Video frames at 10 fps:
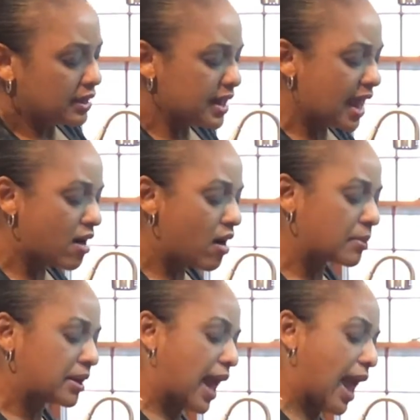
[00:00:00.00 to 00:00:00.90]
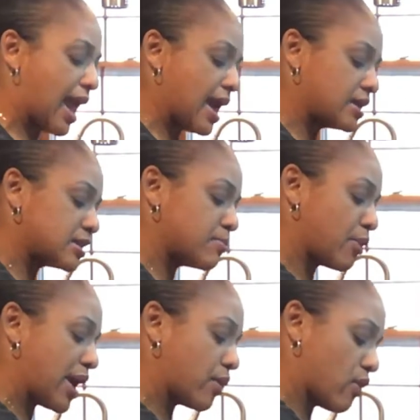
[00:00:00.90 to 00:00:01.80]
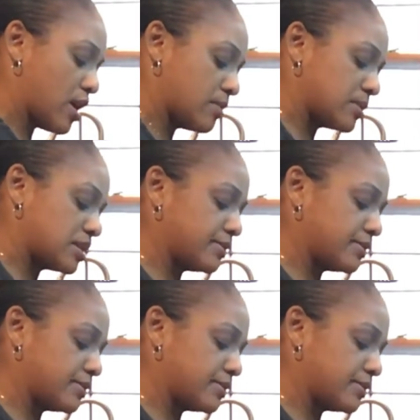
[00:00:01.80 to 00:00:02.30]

Now I'm going to add some breadcrumbs